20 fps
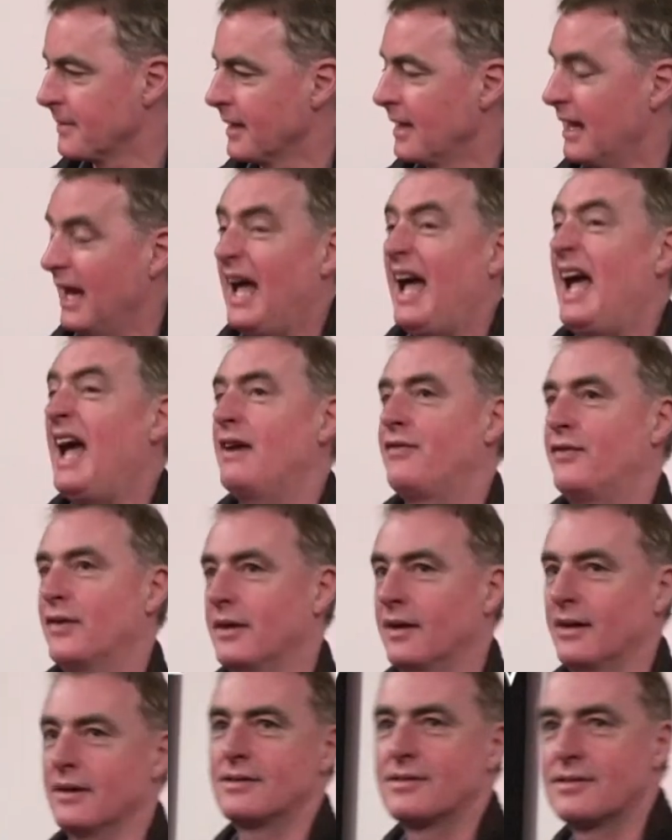For
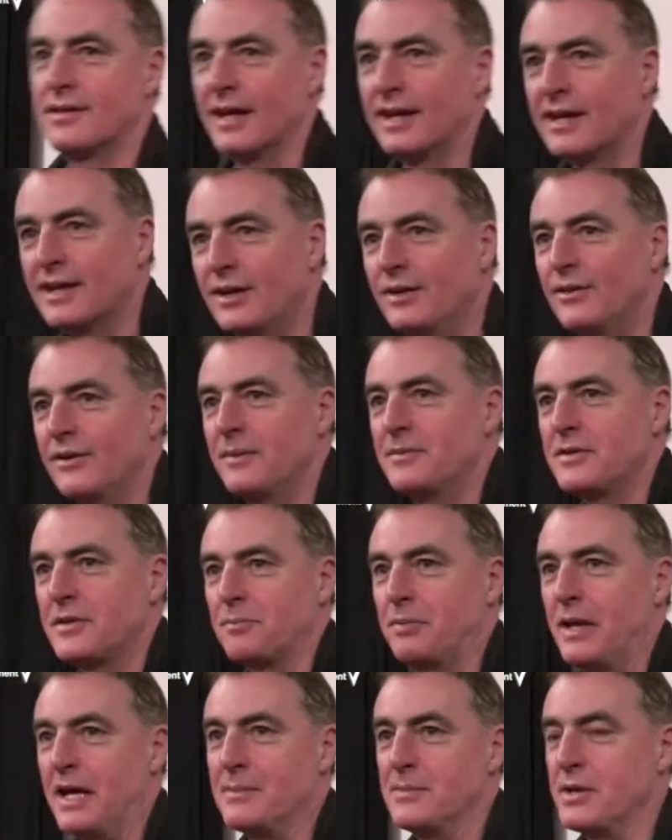God's sake, I'm
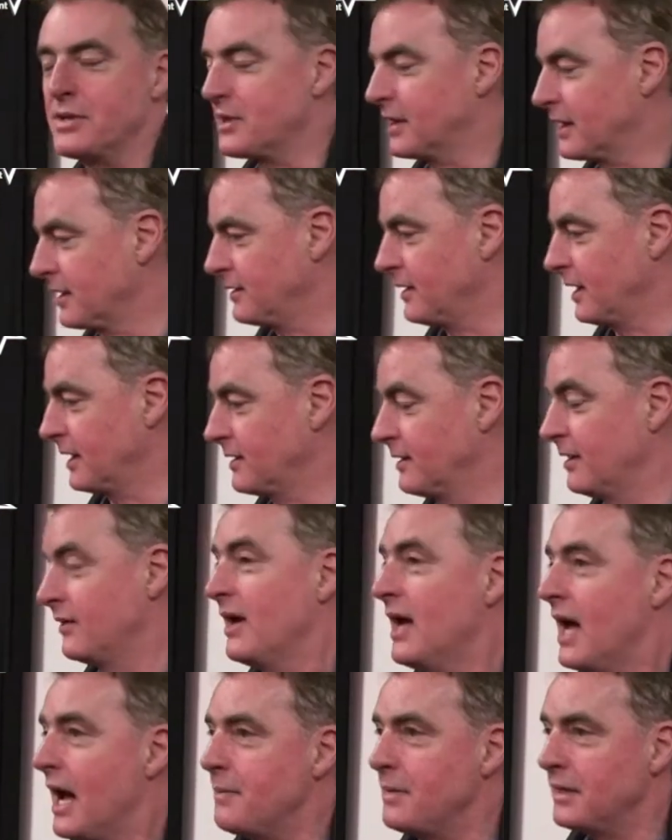just playing music at night.
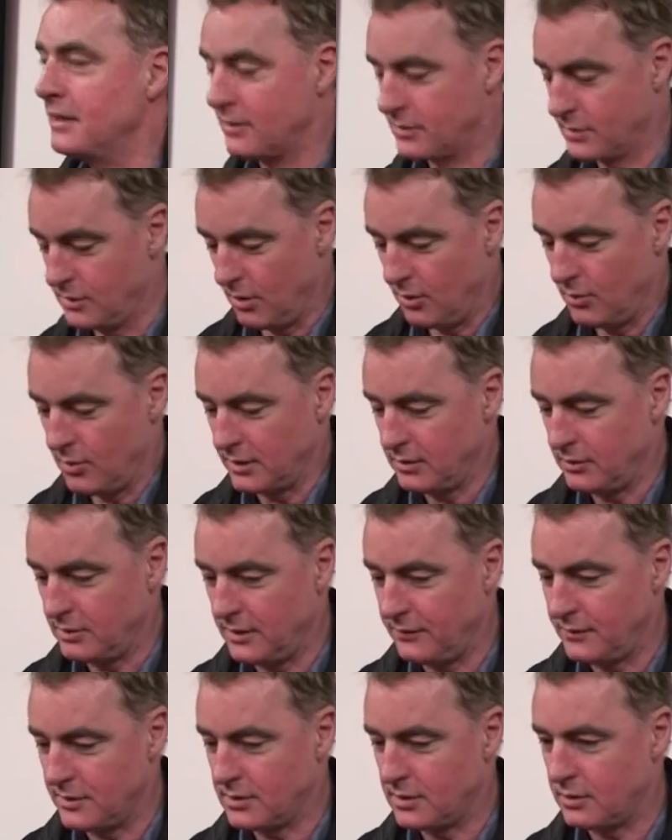I mean, I
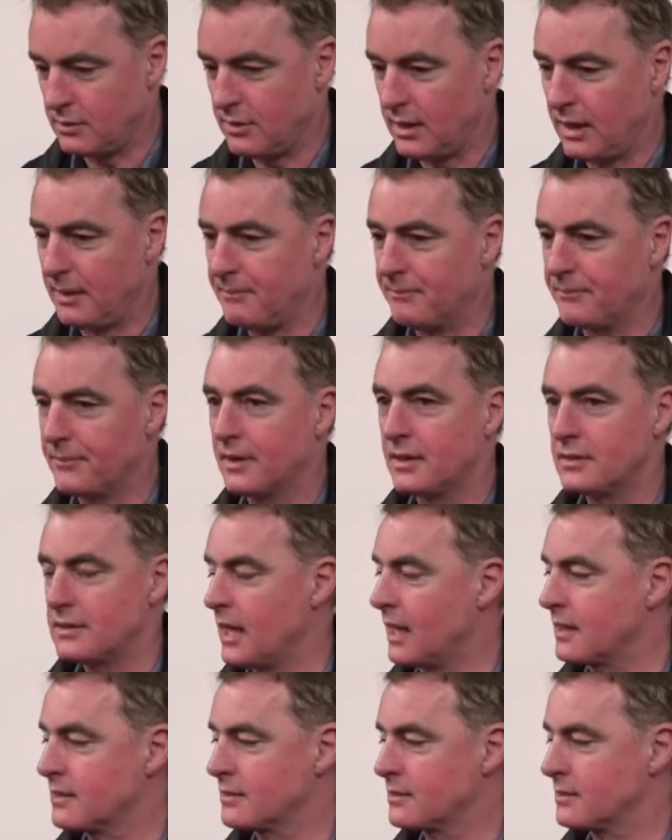don't even do
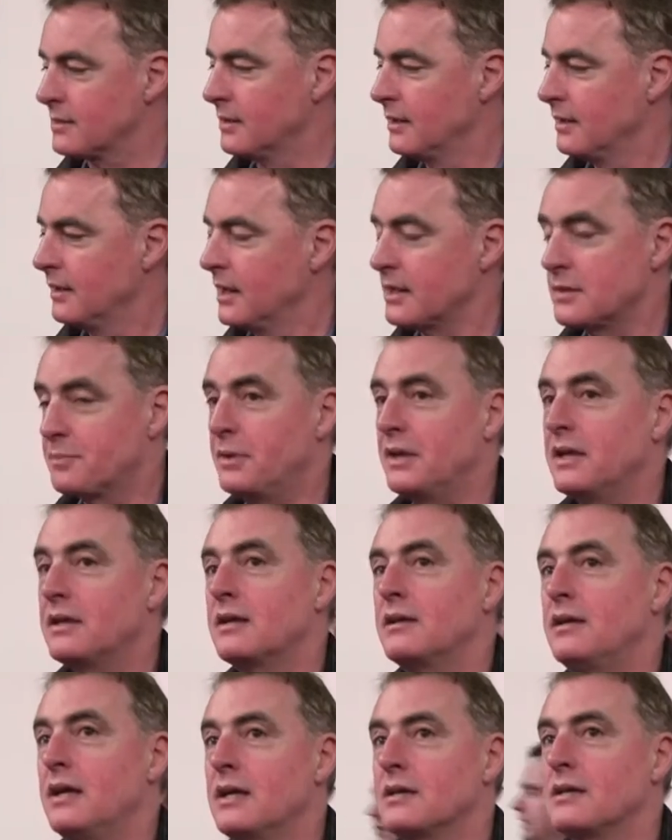text. It's
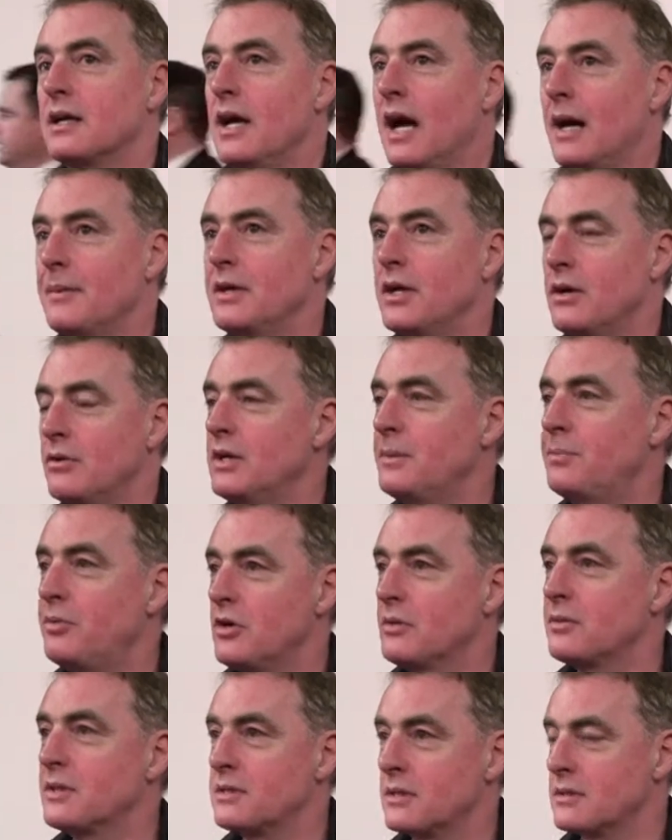brilliant at night. And the only
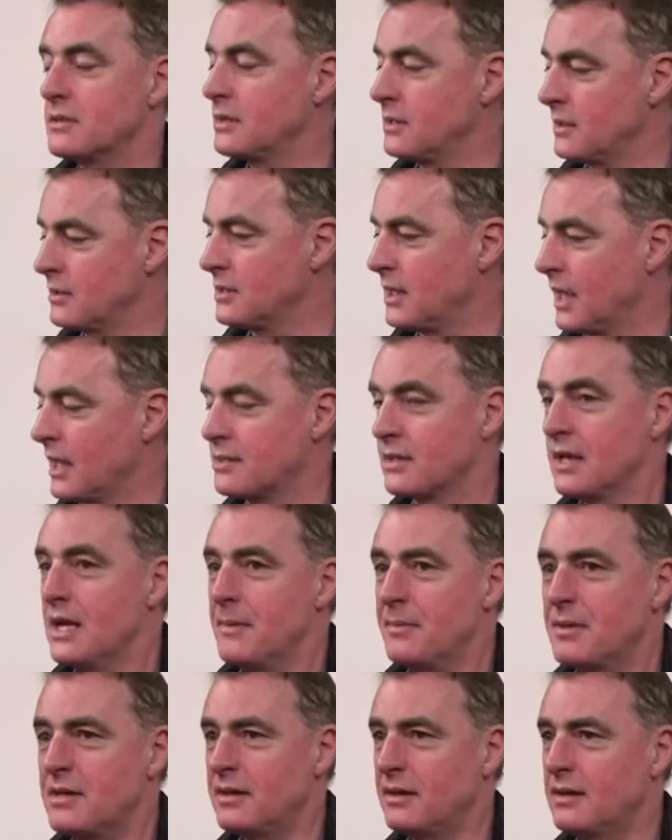program that doesn't do text,
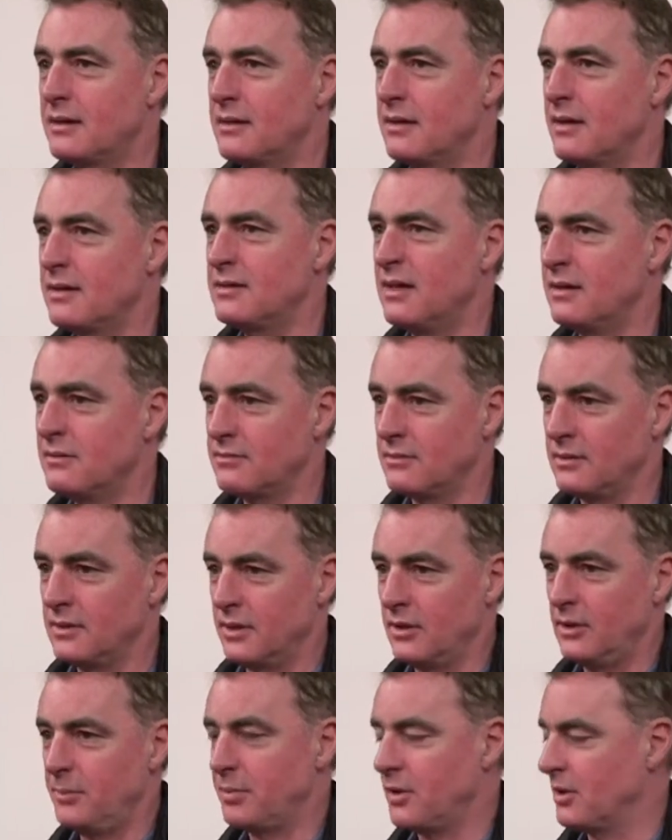because it's not
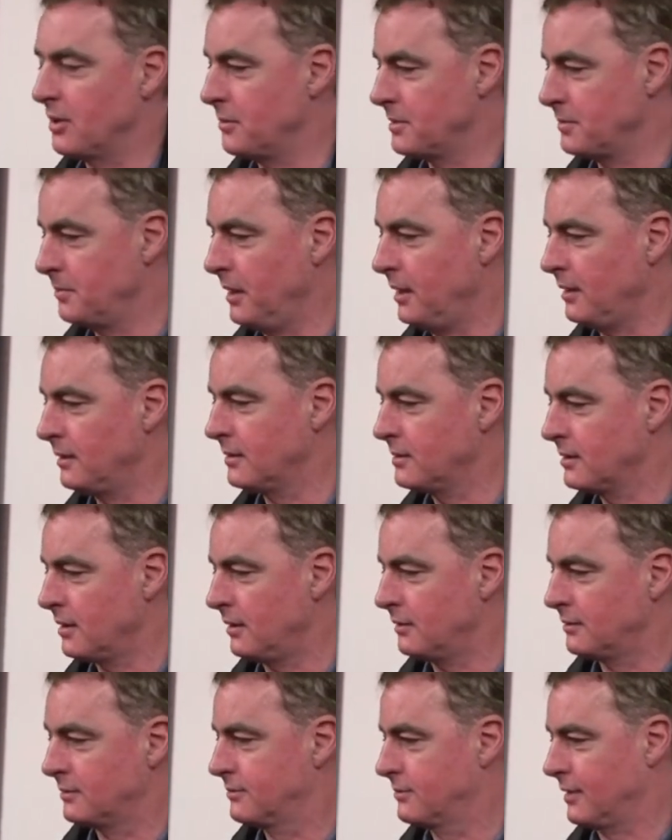your program, it's mine. It's
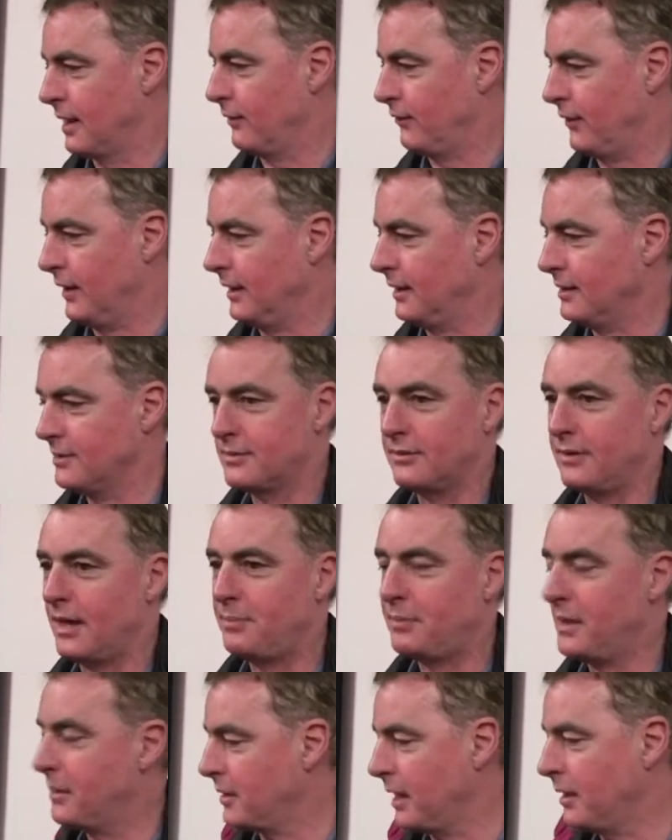called Dave Fanning, so
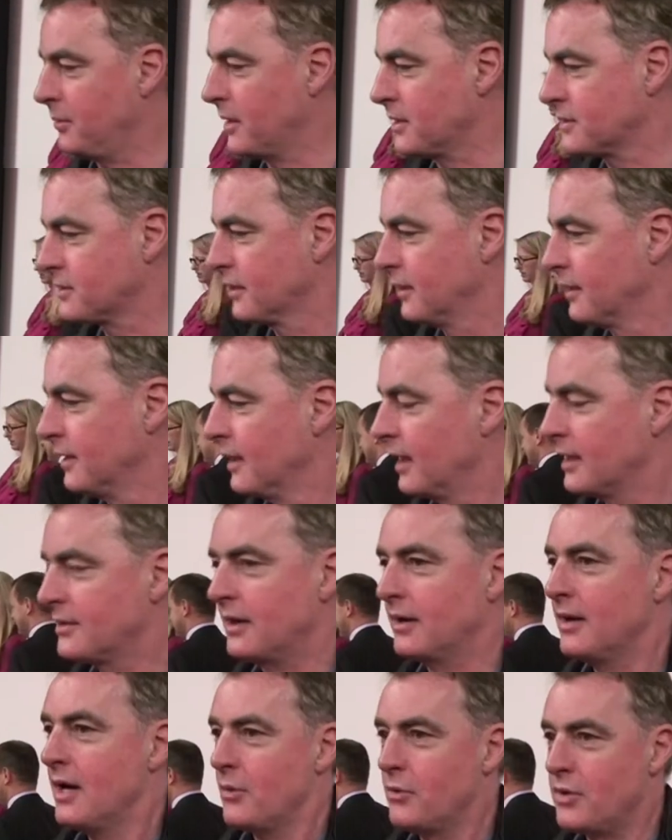I'll play what I want. And
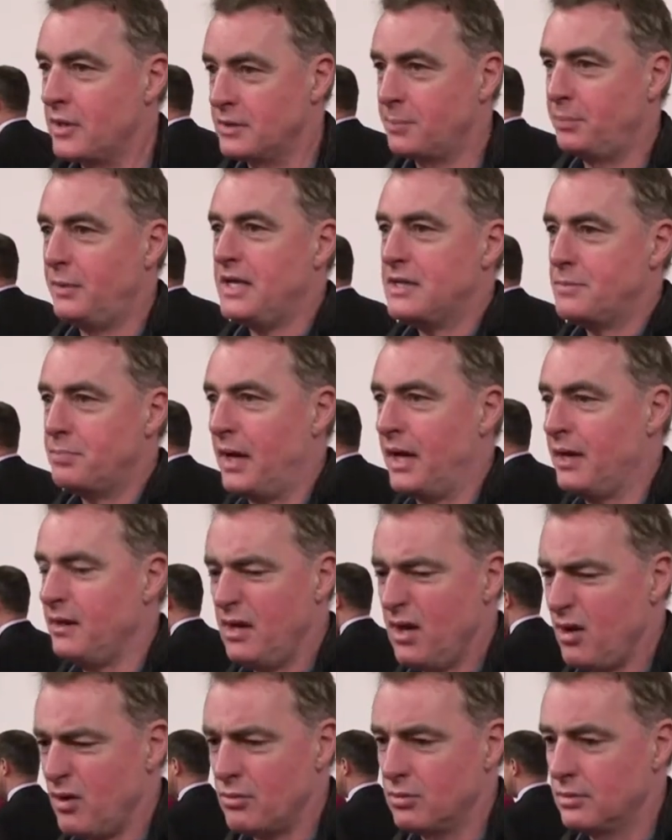say, would you please play?
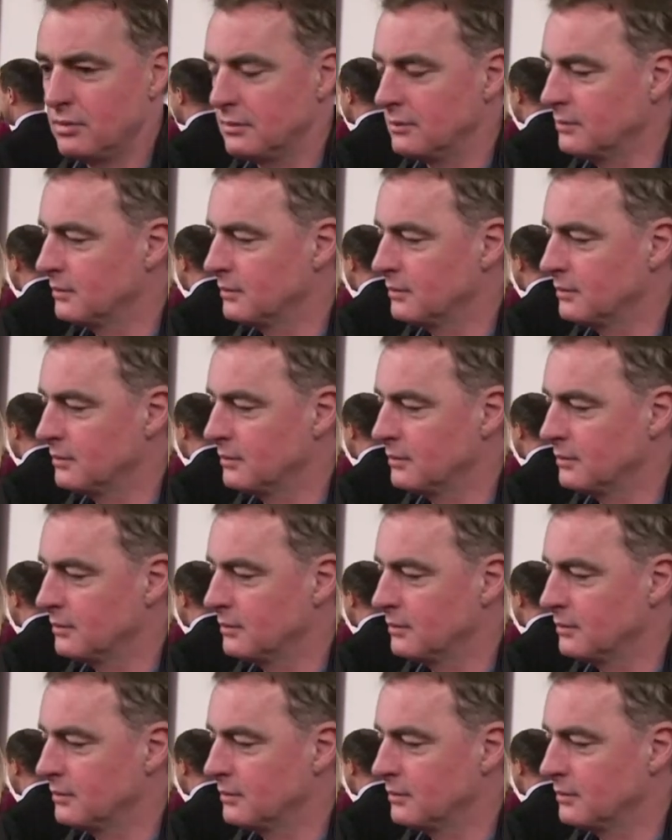No.